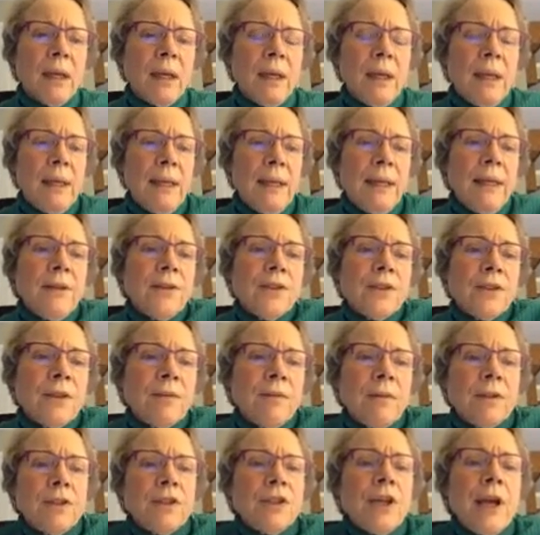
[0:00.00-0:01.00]
In each
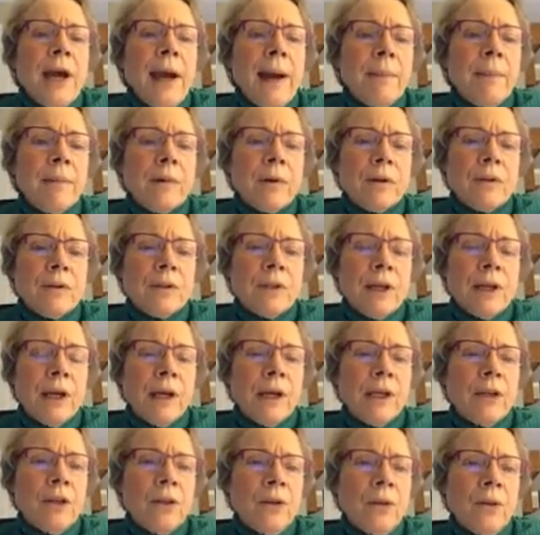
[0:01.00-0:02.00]
of the chapters, I
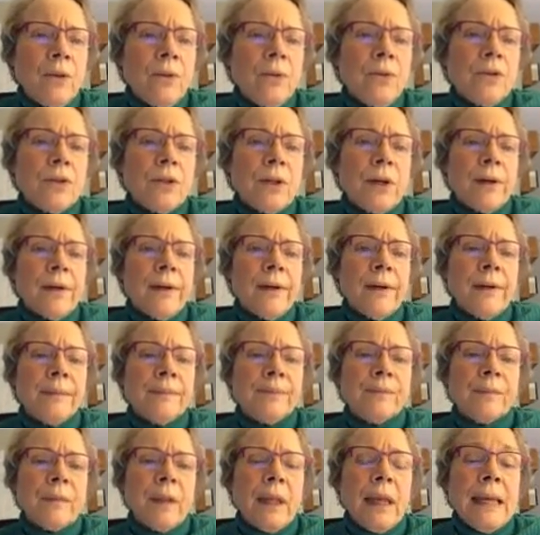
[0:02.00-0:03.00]
use
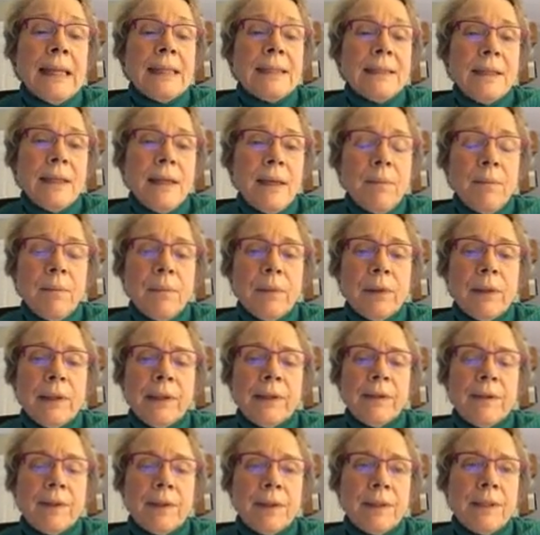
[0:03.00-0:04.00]
a
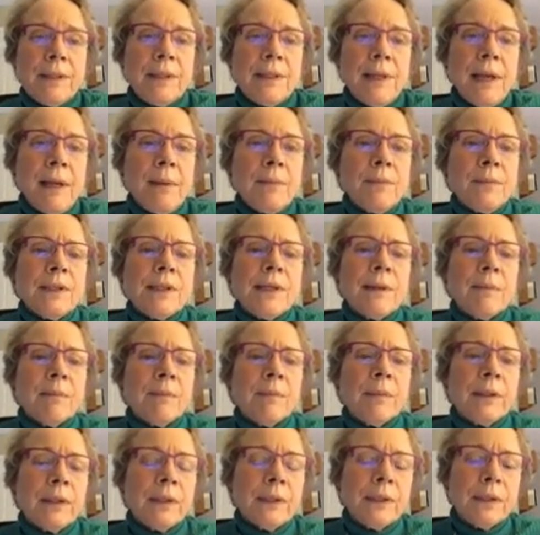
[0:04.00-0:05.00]
template, the same
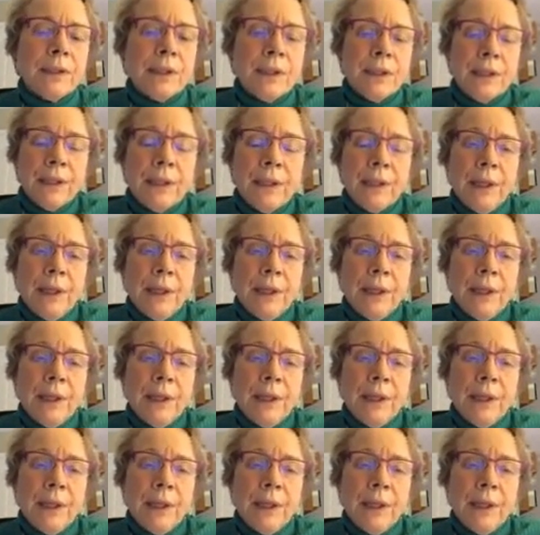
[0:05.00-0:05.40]
template,